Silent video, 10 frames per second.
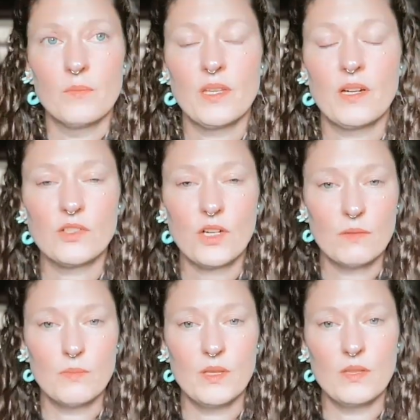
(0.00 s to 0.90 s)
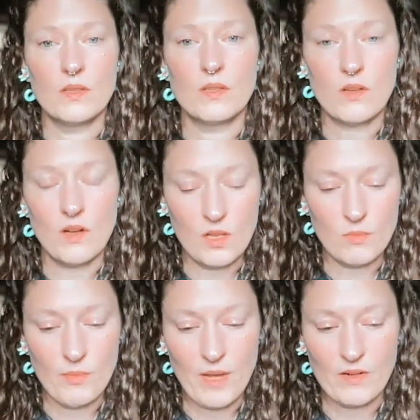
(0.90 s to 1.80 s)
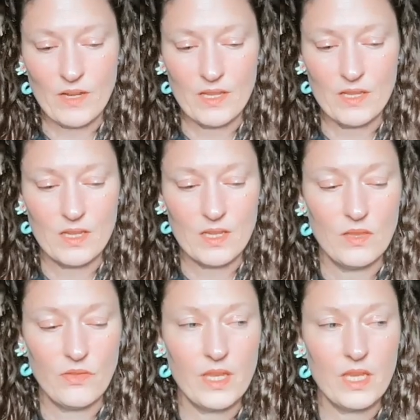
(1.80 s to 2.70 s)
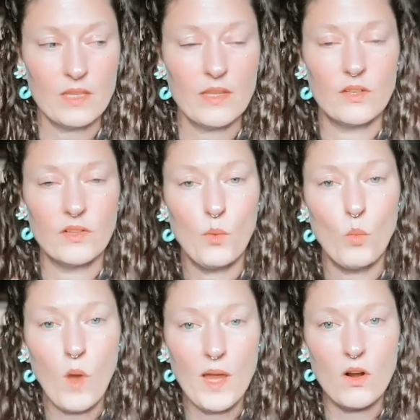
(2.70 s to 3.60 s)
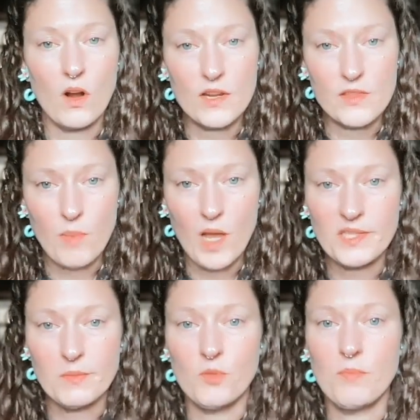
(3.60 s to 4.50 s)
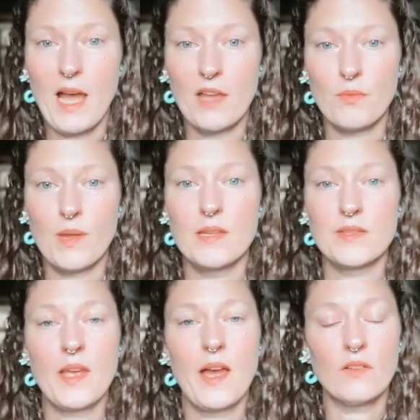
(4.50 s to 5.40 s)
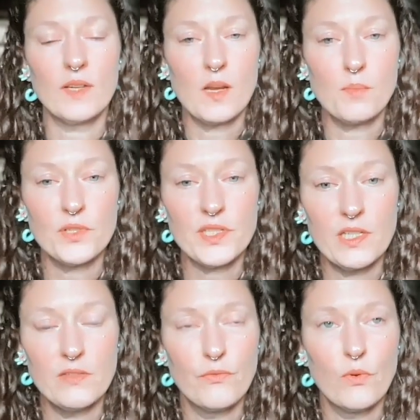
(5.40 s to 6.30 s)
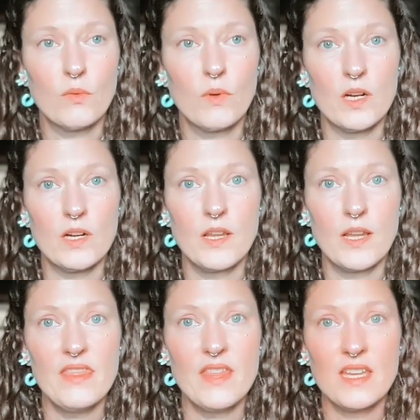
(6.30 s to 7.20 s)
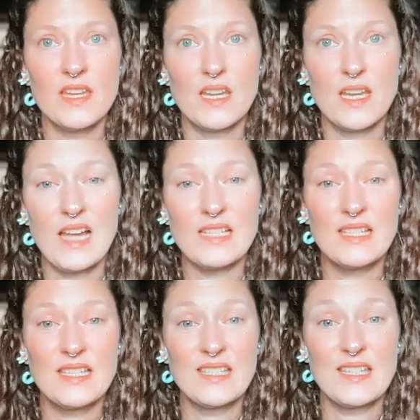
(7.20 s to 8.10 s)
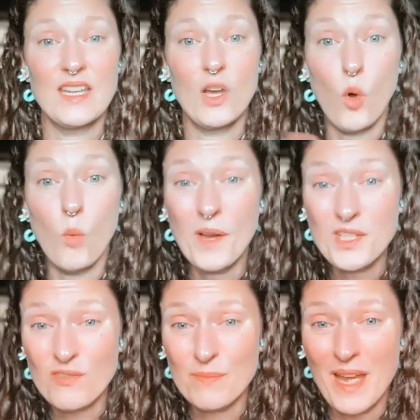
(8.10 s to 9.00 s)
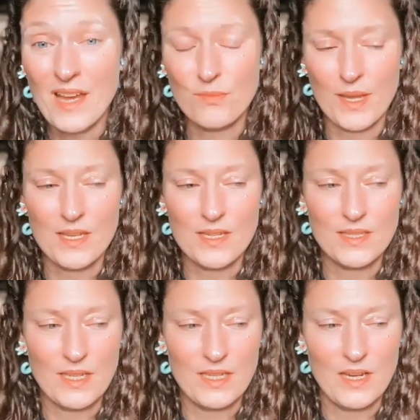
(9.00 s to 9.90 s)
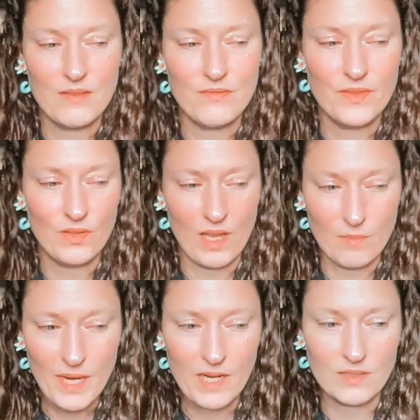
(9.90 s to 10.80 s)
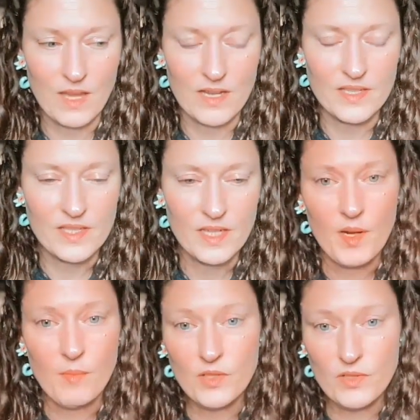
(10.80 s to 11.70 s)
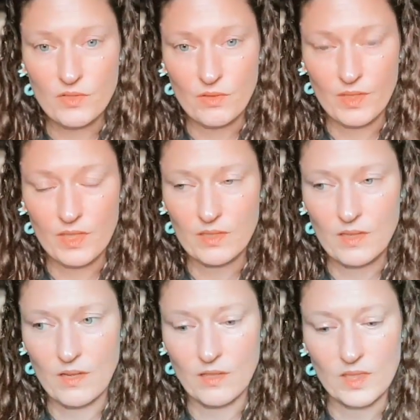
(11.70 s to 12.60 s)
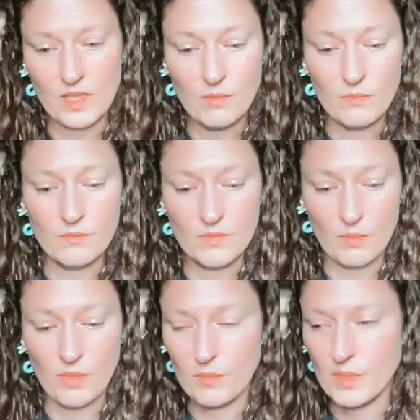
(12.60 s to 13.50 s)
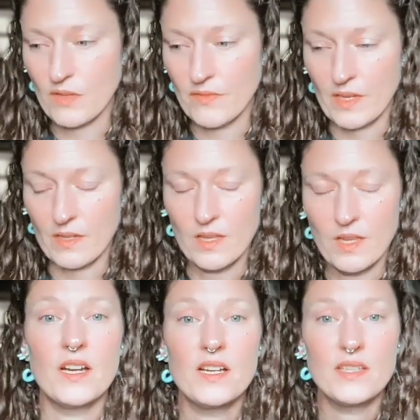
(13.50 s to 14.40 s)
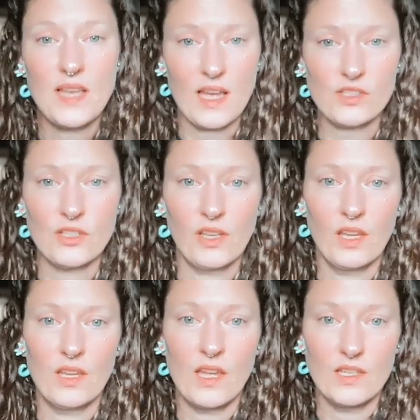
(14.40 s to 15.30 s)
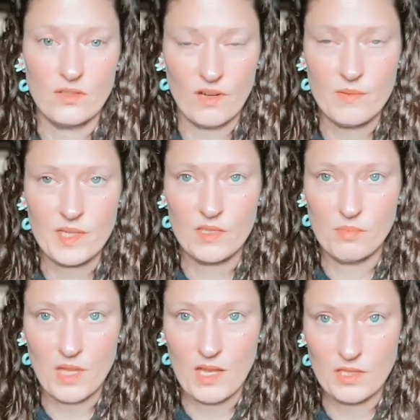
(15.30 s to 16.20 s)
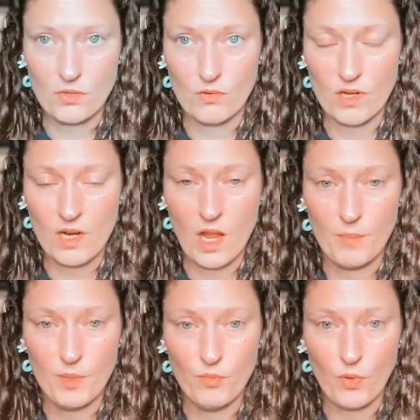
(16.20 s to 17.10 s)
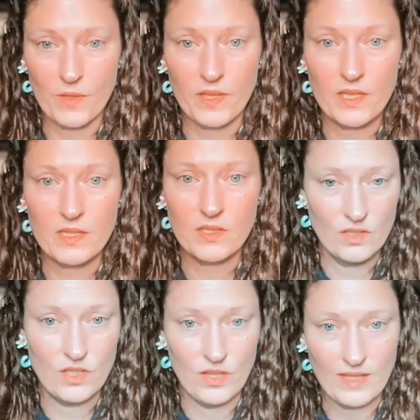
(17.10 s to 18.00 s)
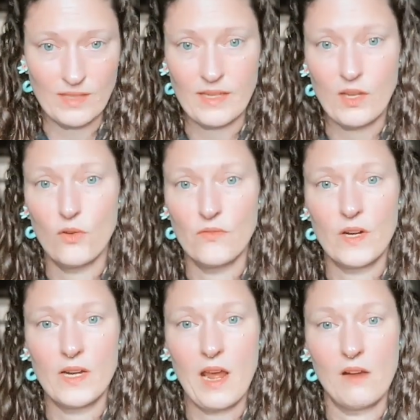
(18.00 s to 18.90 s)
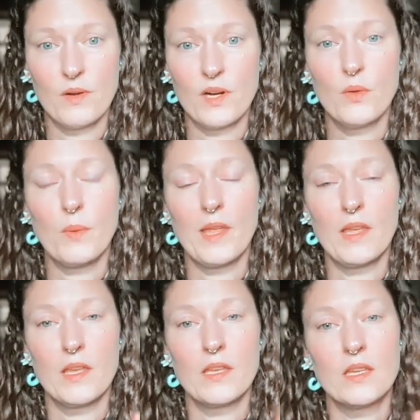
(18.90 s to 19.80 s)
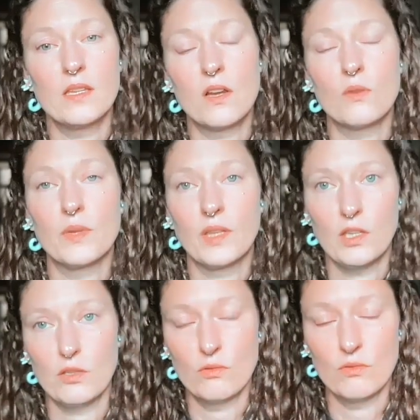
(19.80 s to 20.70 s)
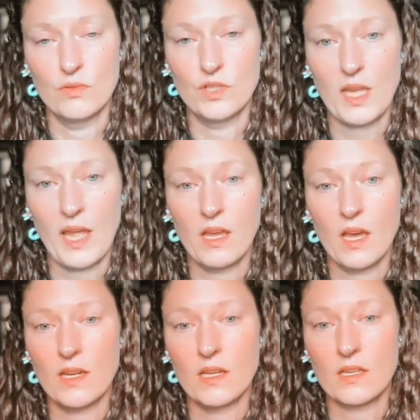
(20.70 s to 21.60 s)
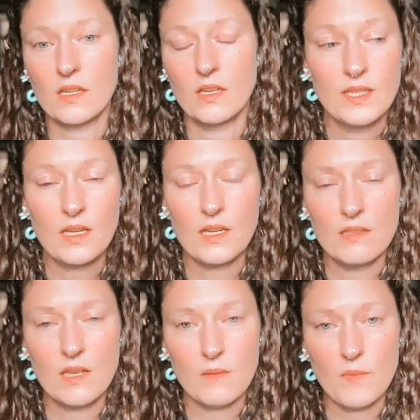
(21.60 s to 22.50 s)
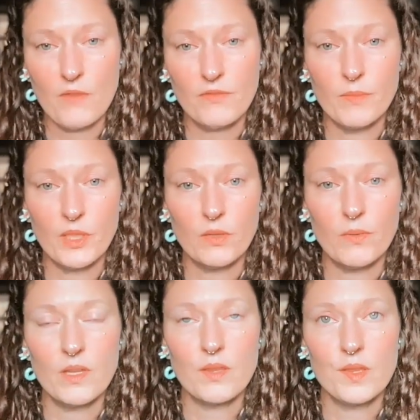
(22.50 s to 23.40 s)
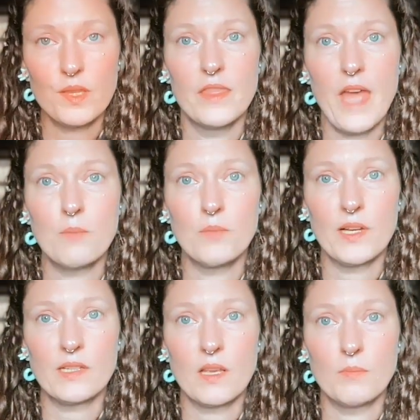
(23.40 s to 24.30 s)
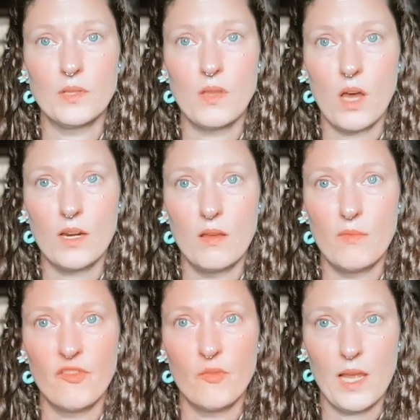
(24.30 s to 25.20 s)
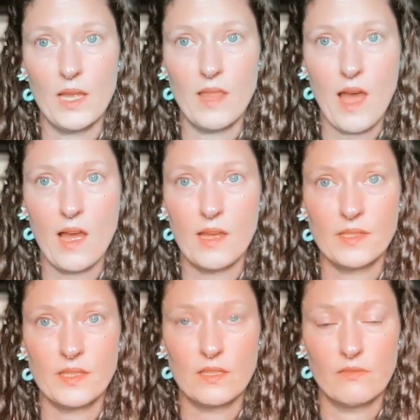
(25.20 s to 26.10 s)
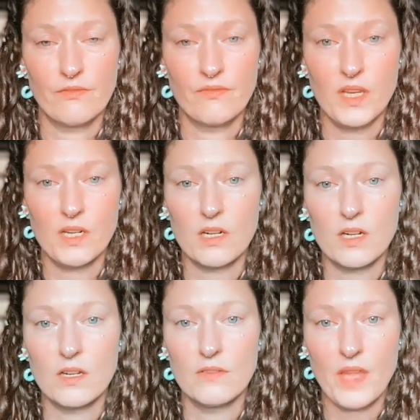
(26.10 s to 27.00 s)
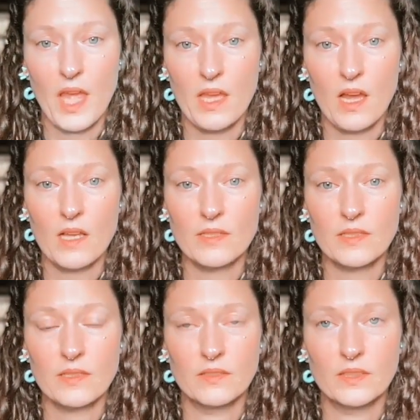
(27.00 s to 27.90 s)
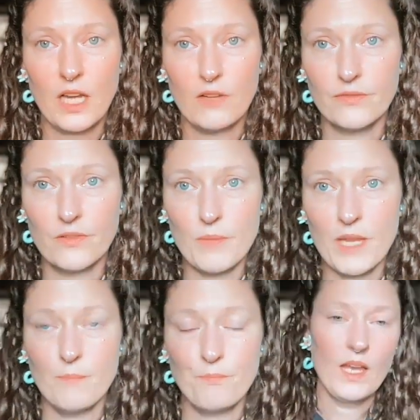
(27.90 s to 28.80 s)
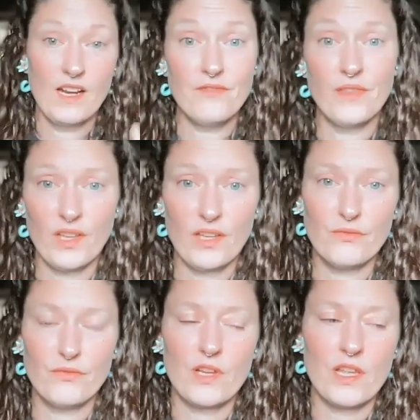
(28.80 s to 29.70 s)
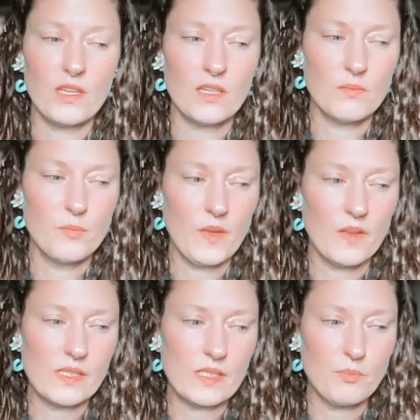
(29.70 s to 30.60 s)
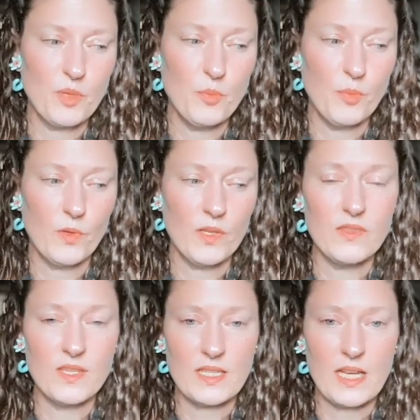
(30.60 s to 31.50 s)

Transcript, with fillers: But then I try to be calm about it and think like okay what are the possible pathways how can i proceed forward and then i see a whole bunch of pathways and i feel kind of paralyzed but i'm also doing uh, some double observing there is actually a ceramic supply store up in portland so that's like over an hour away in a really huge chaotic city that i'm not familiar with that brings up a lot of play last fear of chaos stuff for me and i feel like a freak because people in this